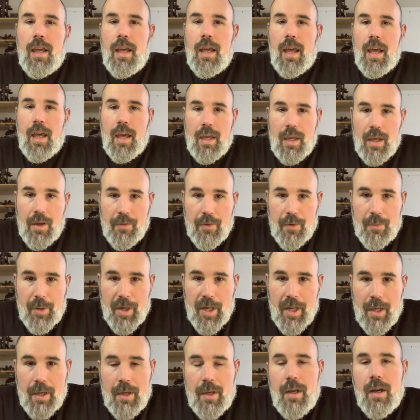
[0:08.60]
Hey
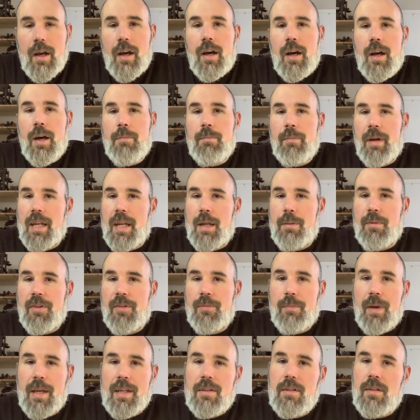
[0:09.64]
everybody, my name is
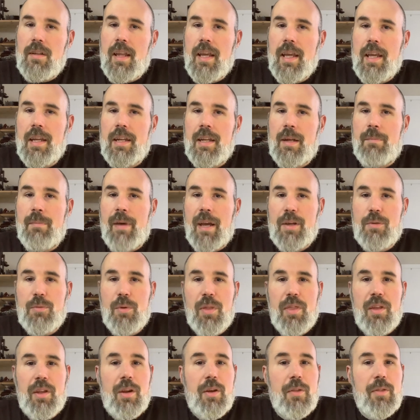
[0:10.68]
Michael and I'm back
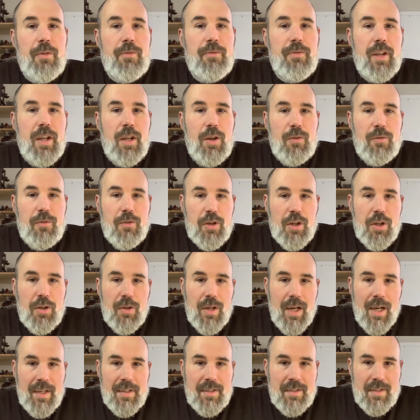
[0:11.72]
with another video for you
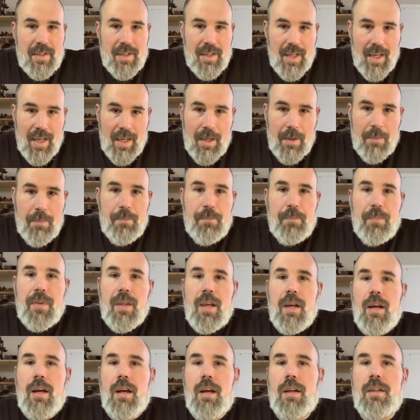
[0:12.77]
guys today.
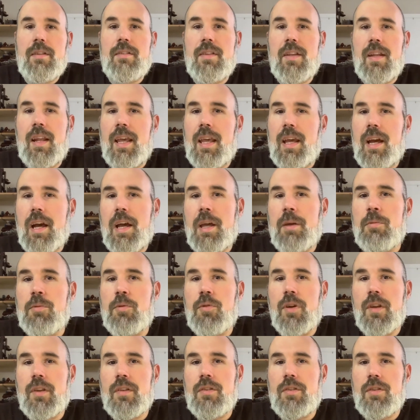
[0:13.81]
Today I'm
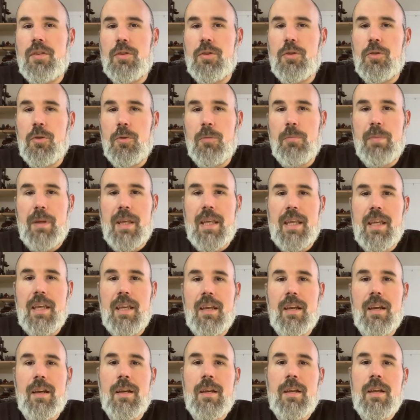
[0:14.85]
going to
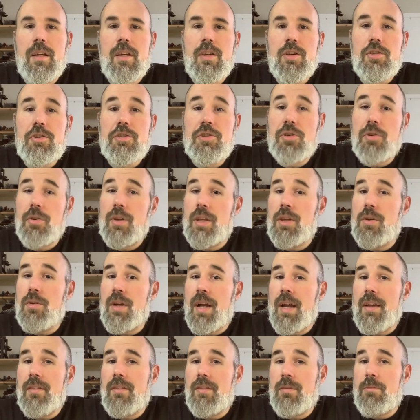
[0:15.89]
be showing you
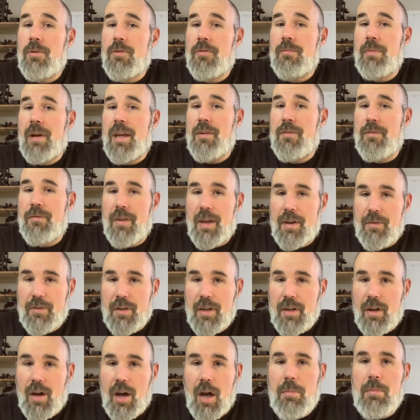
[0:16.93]
guys some of my
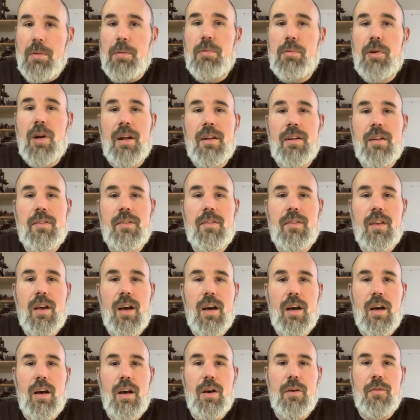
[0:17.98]
favorite hobby products
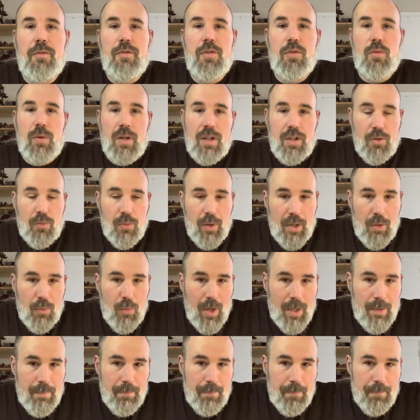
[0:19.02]
of 2021.